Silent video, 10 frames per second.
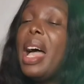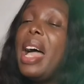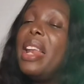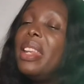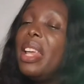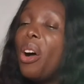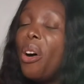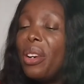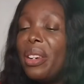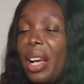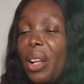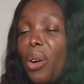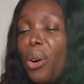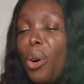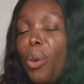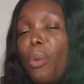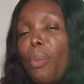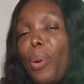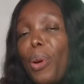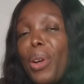and they undergo
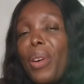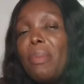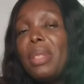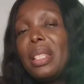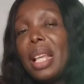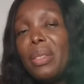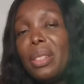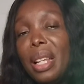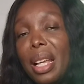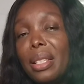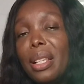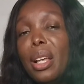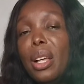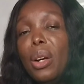programmed cell death